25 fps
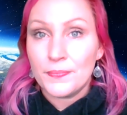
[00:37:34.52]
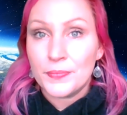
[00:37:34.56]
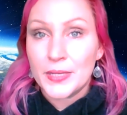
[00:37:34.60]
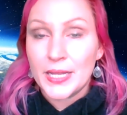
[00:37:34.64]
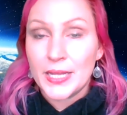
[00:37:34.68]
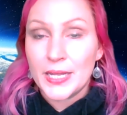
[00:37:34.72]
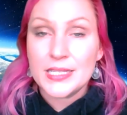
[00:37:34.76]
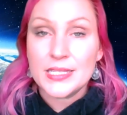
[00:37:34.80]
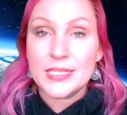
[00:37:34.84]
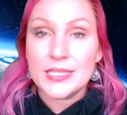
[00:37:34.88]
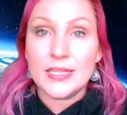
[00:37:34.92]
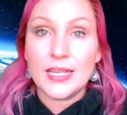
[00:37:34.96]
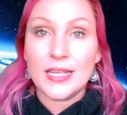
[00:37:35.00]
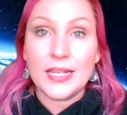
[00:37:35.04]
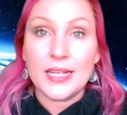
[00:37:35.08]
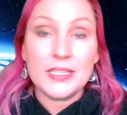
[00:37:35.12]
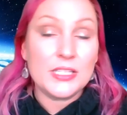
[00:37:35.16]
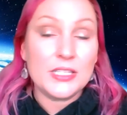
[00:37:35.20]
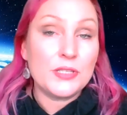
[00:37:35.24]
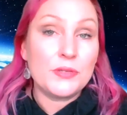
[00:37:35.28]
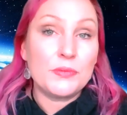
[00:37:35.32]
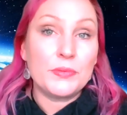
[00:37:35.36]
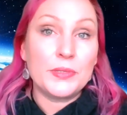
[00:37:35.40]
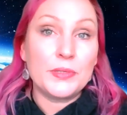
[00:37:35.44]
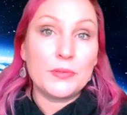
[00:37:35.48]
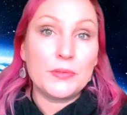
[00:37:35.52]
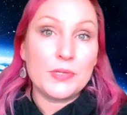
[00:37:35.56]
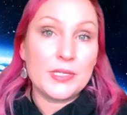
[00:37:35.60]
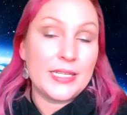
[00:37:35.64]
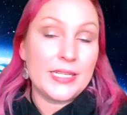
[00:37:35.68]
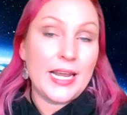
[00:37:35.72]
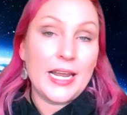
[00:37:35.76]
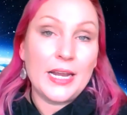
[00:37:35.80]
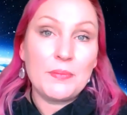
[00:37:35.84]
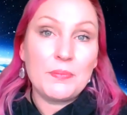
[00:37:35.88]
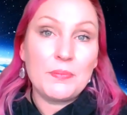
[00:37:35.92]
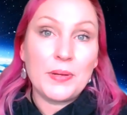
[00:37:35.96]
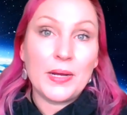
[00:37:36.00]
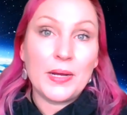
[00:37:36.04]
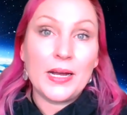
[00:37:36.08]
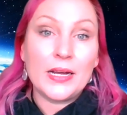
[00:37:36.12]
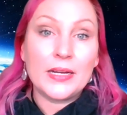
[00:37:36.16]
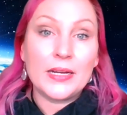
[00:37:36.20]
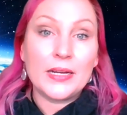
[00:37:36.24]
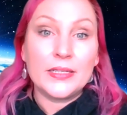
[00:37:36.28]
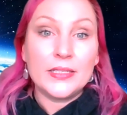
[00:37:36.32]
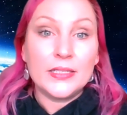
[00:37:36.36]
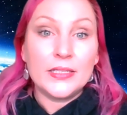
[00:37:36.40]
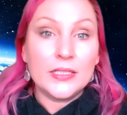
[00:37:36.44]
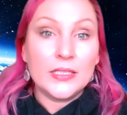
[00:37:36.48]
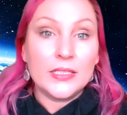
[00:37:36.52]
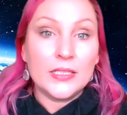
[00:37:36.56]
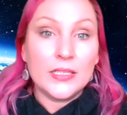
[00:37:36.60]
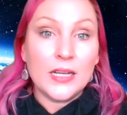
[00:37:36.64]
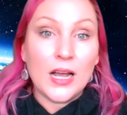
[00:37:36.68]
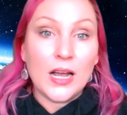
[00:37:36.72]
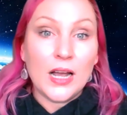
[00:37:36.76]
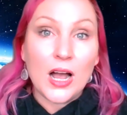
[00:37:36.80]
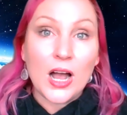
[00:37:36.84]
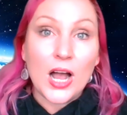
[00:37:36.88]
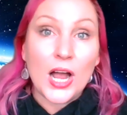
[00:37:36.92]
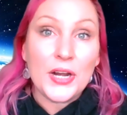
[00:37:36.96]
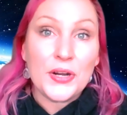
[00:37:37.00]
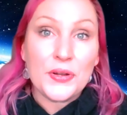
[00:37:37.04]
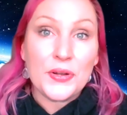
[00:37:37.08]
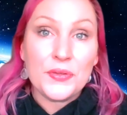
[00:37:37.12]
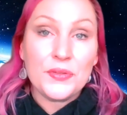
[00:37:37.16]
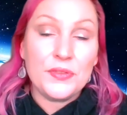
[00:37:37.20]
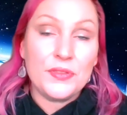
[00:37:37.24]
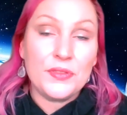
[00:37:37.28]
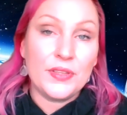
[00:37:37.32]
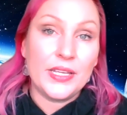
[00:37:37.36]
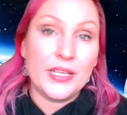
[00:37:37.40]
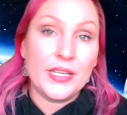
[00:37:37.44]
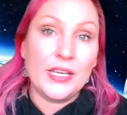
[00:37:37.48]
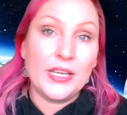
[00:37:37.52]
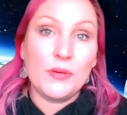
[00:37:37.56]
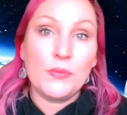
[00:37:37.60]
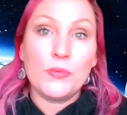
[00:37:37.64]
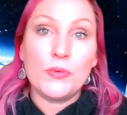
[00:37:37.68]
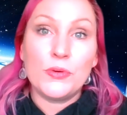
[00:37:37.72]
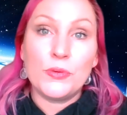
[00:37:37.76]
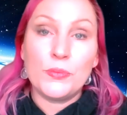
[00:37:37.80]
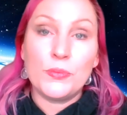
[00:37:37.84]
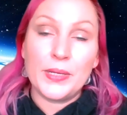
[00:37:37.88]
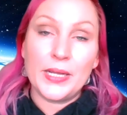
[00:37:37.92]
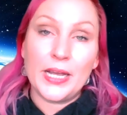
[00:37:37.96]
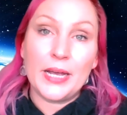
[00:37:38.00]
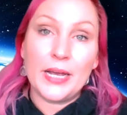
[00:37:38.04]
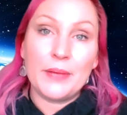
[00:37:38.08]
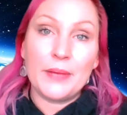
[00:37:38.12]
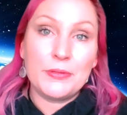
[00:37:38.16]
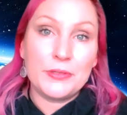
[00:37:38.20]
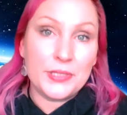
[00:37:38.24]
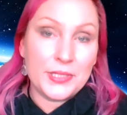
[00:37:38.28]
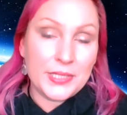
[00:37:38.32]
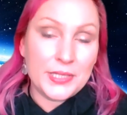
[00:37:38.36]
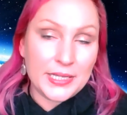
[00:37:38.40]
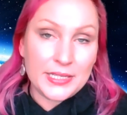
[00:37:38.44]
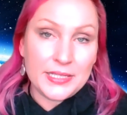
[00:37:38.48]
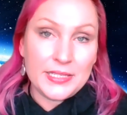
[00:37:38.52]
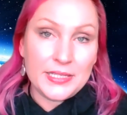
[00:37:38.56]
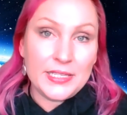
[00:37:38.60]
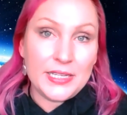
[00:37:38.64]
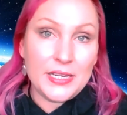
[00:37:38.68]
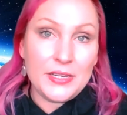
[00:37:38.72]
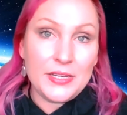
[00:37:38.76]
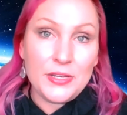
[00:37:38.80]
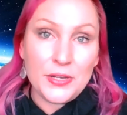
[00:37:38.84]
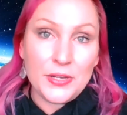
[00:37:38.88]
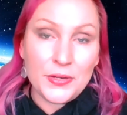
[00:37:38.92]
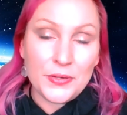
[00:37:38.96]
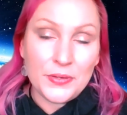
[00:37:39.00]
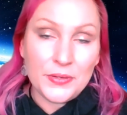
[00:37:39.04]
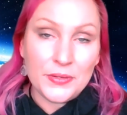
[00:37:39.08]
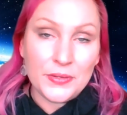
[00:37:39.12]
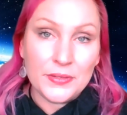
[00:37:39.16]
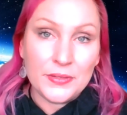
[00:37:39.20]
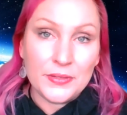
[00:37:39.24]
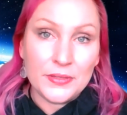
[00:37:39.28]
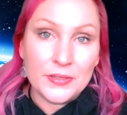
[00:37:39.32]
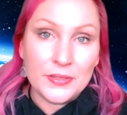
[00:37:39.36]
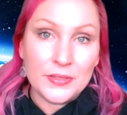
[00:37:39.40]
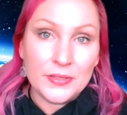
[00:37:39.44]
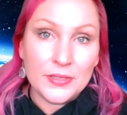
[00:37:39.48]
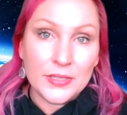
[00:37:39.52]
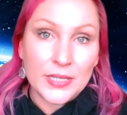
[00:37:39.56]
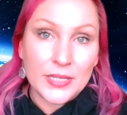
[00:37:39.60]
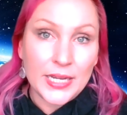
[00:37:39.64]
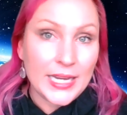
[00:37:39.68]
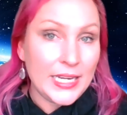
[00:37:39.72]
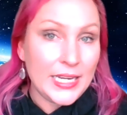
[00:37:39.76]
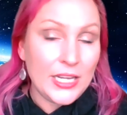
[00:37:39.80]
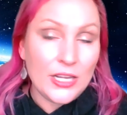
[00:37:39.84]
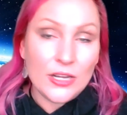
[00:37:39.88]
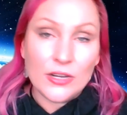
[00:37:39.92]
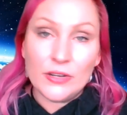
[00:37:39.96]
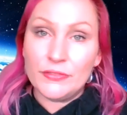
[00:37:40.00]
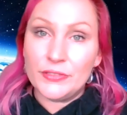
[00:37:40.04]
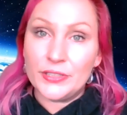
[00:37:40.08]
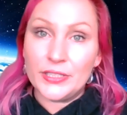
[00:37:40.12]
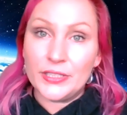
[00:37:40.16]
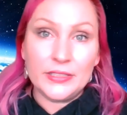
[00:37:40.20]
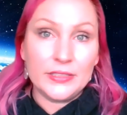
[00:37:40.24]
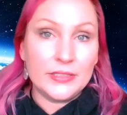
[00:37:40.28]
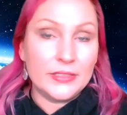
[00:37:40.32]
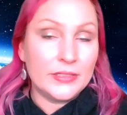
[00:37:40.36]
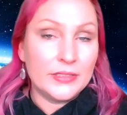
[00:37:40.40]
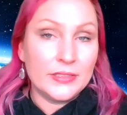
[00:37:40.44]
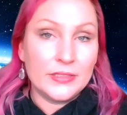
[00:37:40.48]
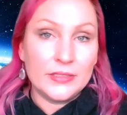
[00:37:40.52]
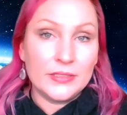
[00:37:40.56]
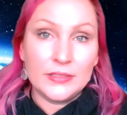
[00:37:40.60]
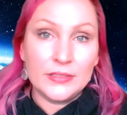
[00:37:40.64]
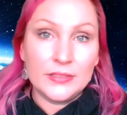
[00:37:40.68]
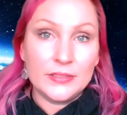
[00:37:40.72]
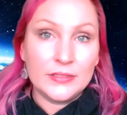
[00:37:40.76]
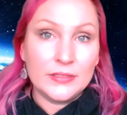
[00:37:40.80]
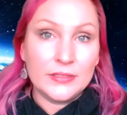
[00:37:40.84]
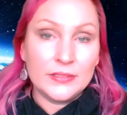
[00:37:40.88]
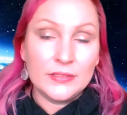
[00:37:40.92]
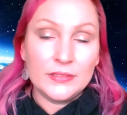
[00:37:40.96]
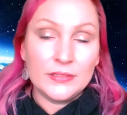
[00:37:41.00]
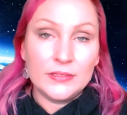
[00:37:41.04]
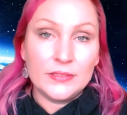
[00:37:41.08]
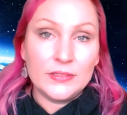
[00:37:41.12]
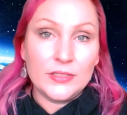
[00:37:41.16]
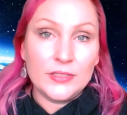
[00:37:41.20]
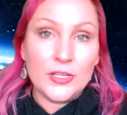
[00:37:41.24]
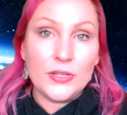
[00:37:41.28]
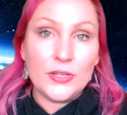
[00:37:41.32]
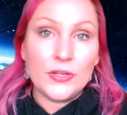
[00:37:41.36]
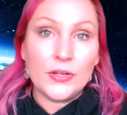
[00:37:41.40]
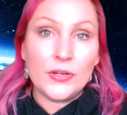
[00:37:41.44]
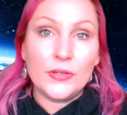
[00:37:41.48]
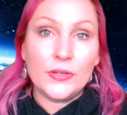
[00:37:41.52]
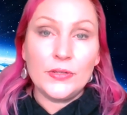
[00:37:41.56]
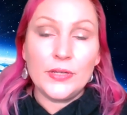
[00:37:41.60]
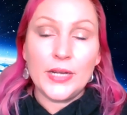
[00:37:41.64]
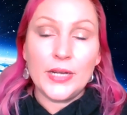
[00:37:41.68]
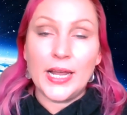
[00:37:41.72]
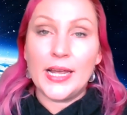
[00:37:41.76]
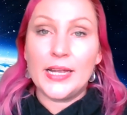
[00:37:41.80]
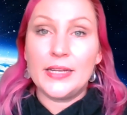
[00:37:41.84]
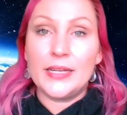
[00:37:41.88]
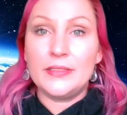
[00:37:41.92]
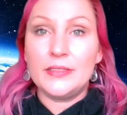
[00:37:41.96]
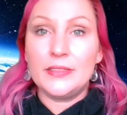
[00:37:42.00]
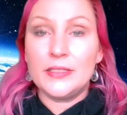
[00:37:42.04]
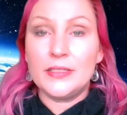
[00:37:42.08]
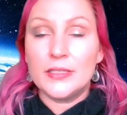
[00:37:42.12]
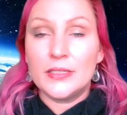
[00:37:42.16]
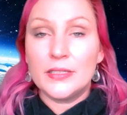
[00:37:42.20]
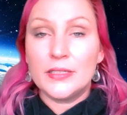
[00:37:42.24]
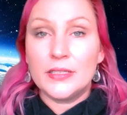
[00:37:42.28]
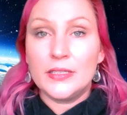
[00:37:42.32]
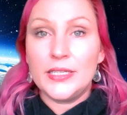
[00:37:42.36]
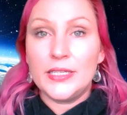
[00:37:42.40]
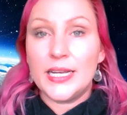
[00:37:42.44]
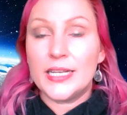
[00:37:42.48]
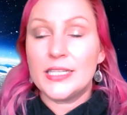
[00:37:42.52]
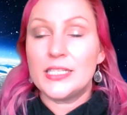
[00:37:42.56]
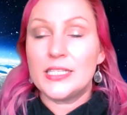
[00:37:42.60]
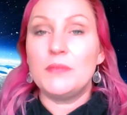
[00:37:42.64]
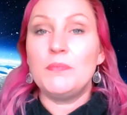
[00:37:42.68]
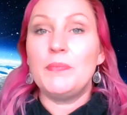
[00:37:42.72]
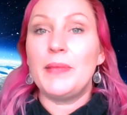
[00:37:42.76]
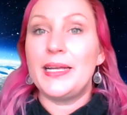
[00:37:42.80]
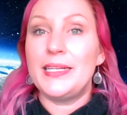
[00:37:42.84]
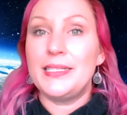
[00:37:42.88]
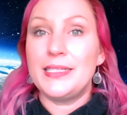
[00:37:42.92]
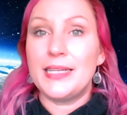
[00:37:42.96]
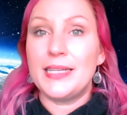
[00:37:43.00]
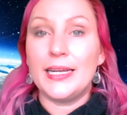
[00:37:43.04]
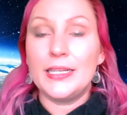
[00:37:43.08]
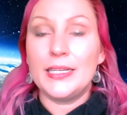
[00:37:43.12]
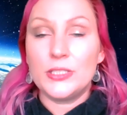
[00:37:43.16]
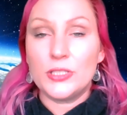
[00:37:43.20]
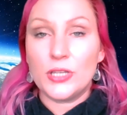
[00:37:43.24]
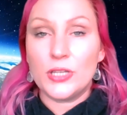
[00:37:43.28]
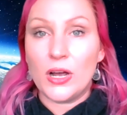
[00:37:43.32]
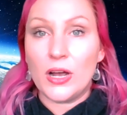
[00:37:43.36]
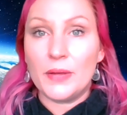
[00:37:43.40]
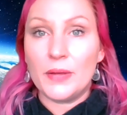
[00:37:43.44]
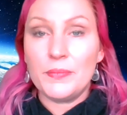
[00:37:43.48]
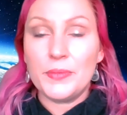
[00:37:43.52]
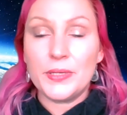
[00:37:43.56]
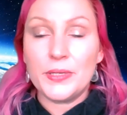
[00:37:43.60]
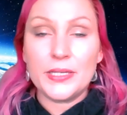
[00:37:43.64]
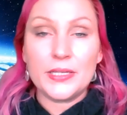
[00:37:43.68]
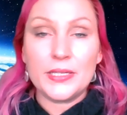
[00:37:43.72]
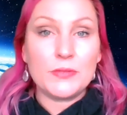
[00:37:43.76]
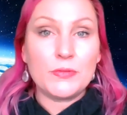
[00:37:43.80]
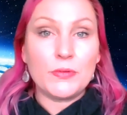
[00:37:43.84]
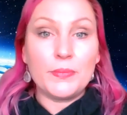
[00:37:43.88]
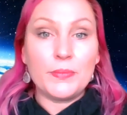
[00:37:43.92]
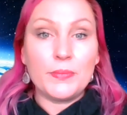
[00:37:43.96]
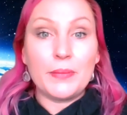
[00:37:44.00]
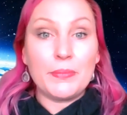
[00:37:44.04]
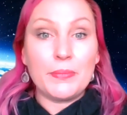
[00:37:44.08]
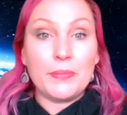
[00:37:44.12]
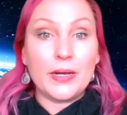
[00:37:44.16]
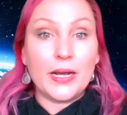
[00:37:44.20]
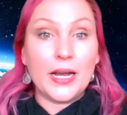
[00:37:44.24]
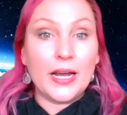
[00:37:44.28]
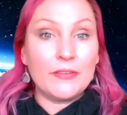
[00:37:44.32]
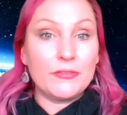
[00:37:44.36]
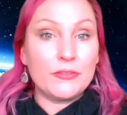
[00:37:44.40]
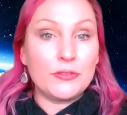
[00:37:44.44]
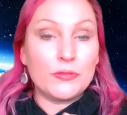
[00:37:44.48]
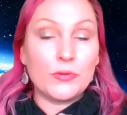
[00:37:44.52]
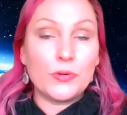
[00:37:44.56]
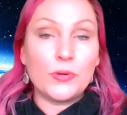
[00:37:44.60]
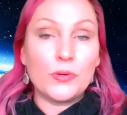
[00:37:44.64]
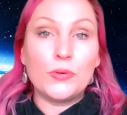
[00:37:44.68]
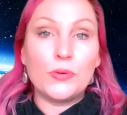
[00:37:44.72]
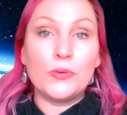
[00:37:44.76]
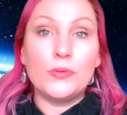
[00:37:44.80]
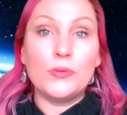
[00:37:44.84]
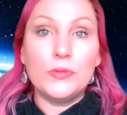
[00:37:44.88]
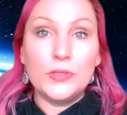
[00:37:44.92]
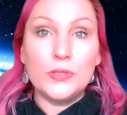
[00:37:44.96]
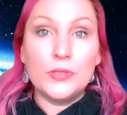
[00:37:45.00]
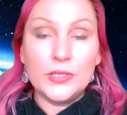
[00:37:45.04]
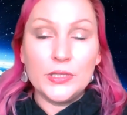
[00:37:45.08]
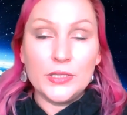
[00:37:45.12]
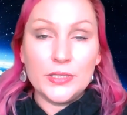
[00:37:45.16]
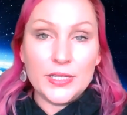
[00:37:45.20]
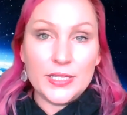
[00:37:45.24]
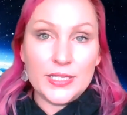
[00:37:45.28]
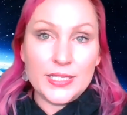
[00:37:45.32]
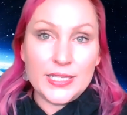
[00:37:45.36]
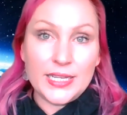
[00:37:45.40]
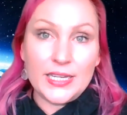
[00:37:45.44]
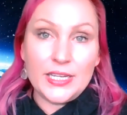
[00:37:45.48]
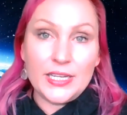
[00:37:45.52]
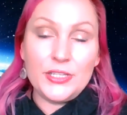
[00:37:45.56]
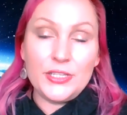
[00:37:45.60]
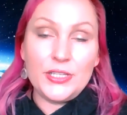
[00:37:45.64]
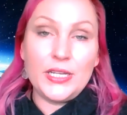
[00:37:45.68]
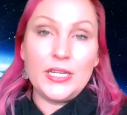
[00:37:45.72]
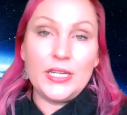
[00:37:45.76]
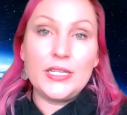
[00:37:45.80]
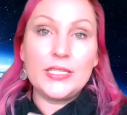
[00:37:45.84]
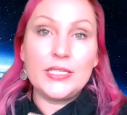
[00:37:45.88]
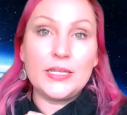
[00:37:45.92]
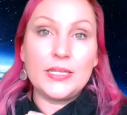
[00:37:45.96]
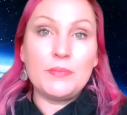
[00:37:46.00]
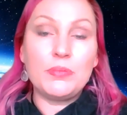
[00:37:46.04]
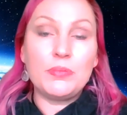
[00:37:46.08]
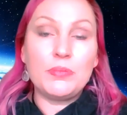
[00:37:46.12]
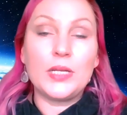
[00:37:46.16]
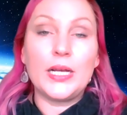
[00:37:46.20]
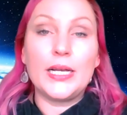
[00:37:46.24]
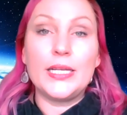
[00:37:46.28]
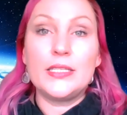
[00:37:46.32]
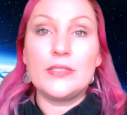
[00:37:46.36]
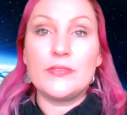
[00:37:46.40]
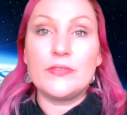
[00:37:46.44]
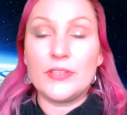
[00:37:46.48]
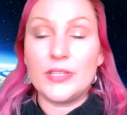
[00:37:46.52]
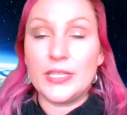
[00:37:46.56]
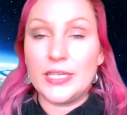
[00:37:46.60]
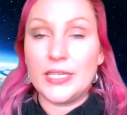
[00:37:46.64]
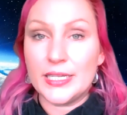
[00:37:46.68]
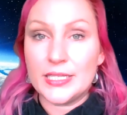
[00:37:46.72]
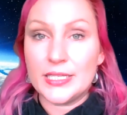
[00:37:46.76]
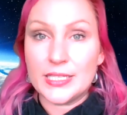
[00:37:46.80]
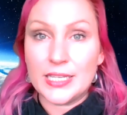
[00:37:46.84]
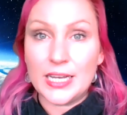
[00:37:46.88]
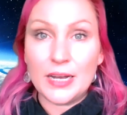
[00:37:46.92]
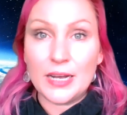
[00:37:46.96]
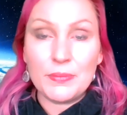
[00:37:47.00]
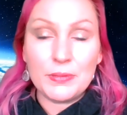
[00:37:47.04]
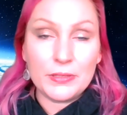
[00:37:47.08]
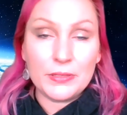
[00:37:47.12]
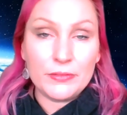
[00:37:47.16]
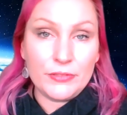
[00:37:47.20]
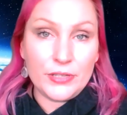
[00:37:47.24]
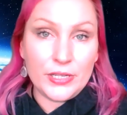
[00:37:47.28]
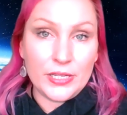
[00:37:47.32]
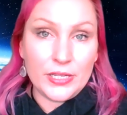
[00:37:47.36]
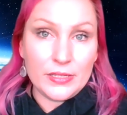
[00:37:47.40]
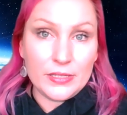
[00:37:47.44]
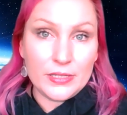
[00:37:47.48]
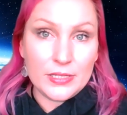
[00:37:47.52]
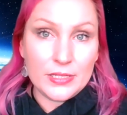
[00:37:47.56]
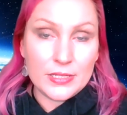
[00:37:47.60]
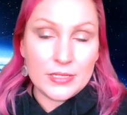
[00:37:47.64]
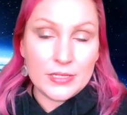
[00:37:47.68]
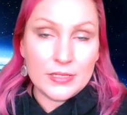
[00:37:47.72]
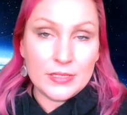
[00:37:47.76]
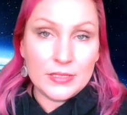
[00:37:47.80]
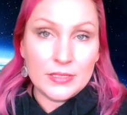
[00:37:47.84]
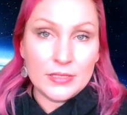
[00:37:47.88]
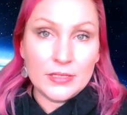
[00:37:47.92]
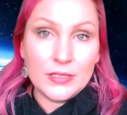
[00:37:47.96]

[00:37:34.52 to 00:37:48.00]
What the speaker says: That's the real sad part. I don't think it will be able to continue, any of it, you know. And yes, it may take time because remember, after all, this energy is in place for the next couple of years.